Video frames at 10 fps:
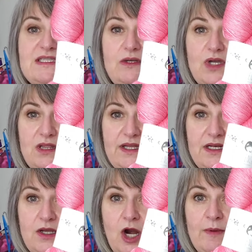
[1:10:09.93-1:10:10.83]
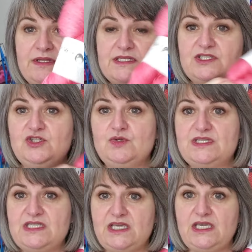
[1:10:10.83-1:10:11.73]
silk and linen garments to
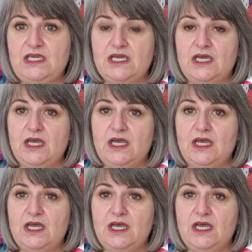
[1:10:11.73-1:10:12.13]
see